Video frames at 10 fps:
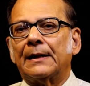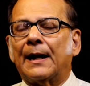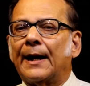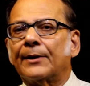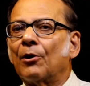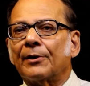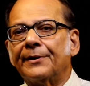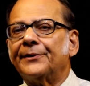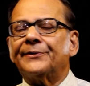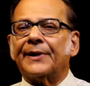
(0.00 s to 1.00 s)
I had
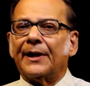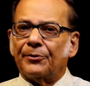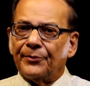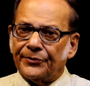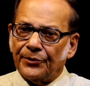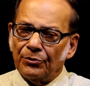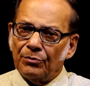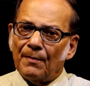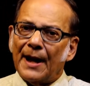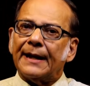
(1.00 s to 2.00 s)
already shared with
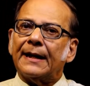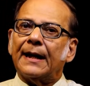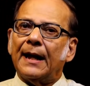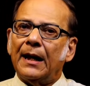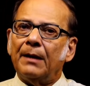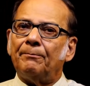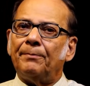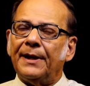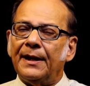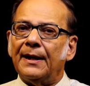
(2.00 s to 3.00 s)
you my
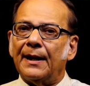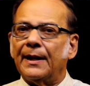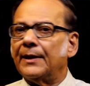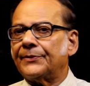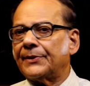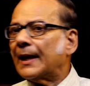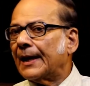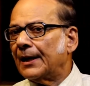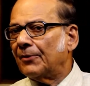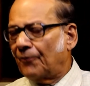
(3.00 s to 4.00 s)

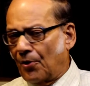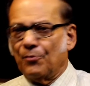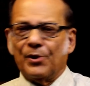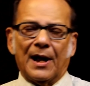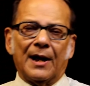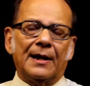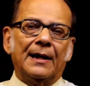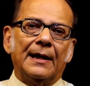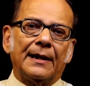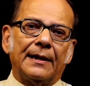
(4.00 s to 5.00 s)
KPSL formula.
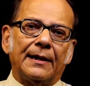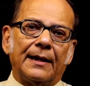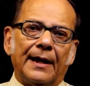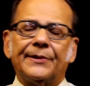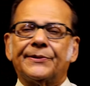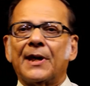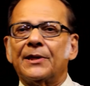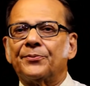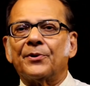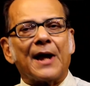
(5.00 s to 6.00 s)
K
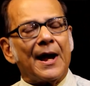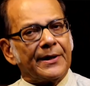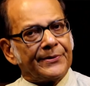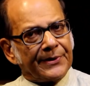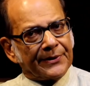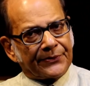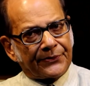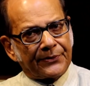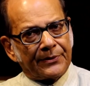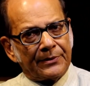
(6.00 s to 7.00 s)
stands for
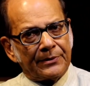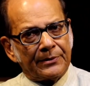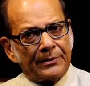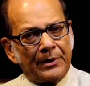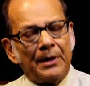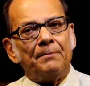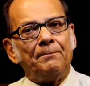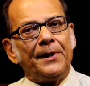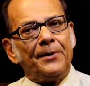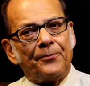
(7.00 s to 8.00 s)
kinesics,
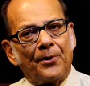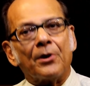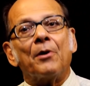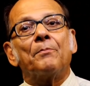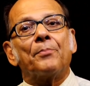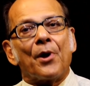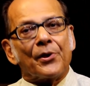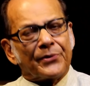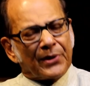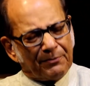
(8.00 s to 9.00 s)
P for
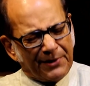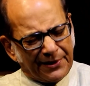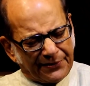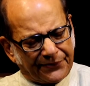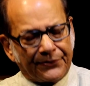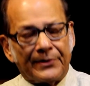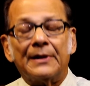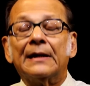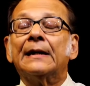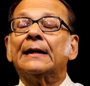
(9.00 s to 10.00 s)
proxemics,
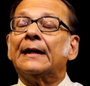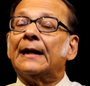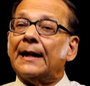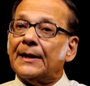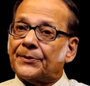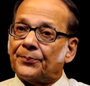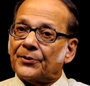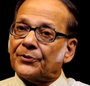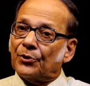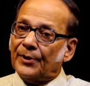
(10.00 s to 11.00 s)
S
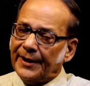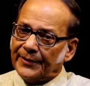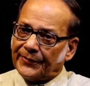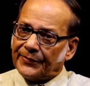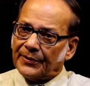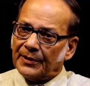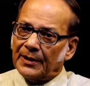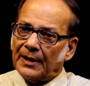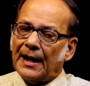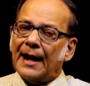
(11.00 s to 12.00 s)
for sonics,
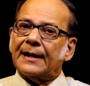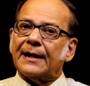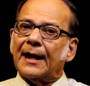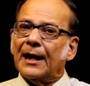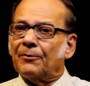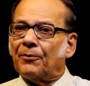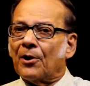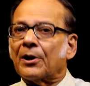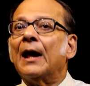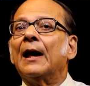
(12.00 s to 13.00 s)
and L
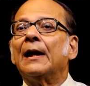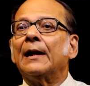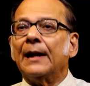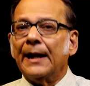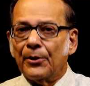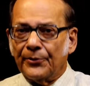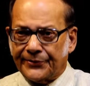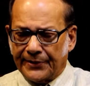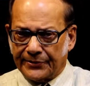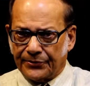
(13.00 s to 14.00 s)
for
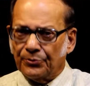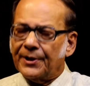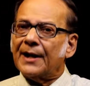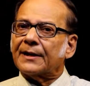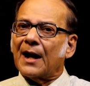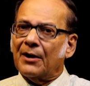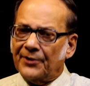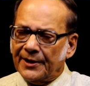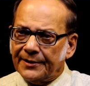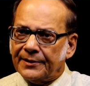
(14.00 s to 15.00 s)
linguistics. We had
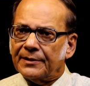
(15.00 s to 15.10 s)
covered